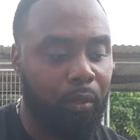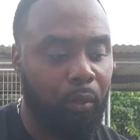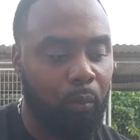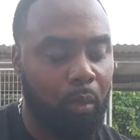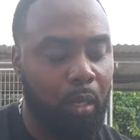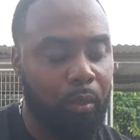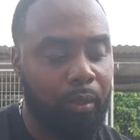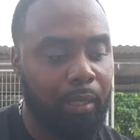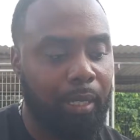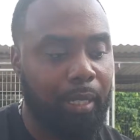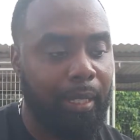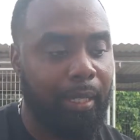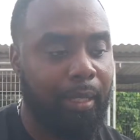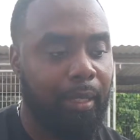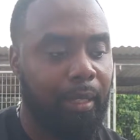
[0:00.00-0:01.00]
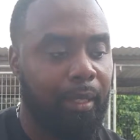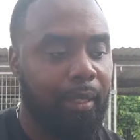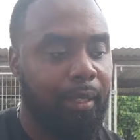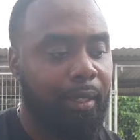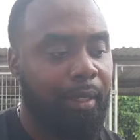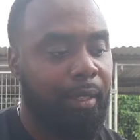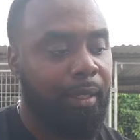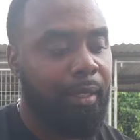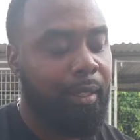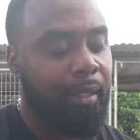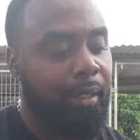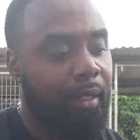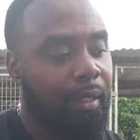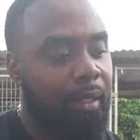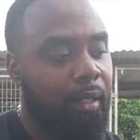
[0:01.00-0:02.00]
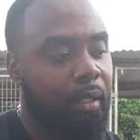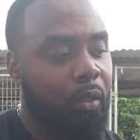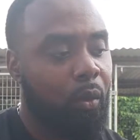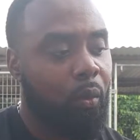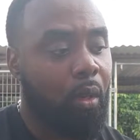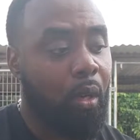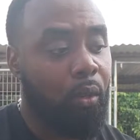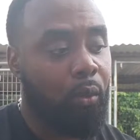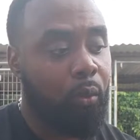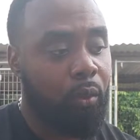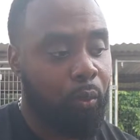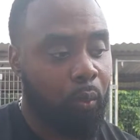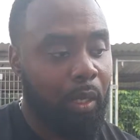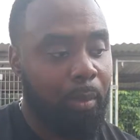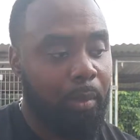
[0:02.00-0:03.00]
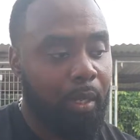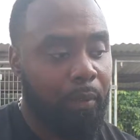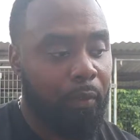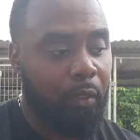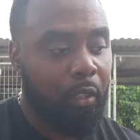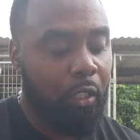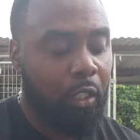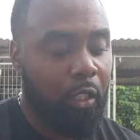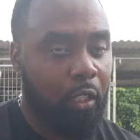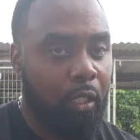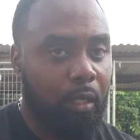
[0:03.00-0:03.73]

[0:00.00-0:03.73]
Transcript: to Ross line. Ross was with me for,